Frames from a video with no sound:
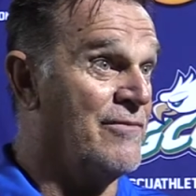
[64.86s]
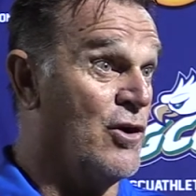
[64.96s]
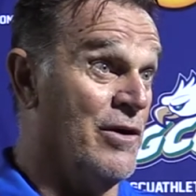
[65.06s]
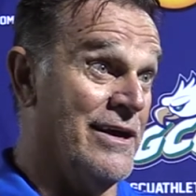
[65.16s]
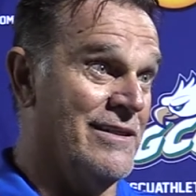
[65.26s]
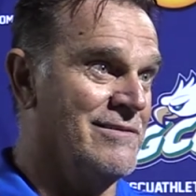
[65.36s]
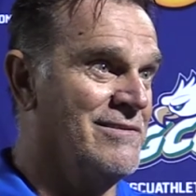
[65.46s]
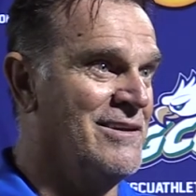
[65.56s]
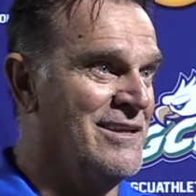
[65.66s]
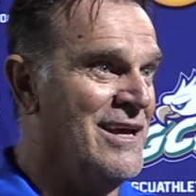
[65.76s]
gone
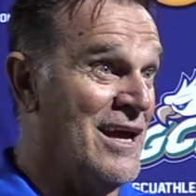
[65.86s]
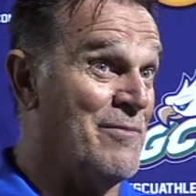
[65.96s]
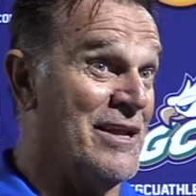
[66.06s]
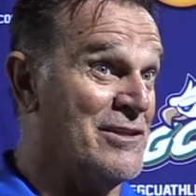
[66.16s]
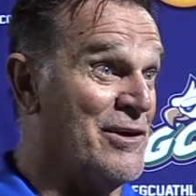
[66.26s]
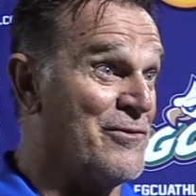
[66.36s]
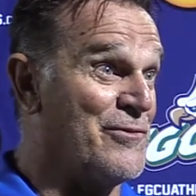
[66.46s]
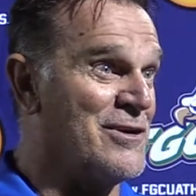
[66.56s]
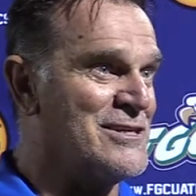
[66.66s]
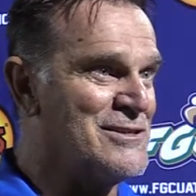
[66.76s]
in and made it tougher
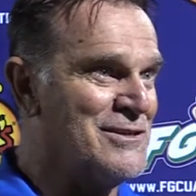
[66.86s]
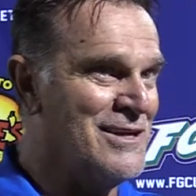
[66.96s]
for us.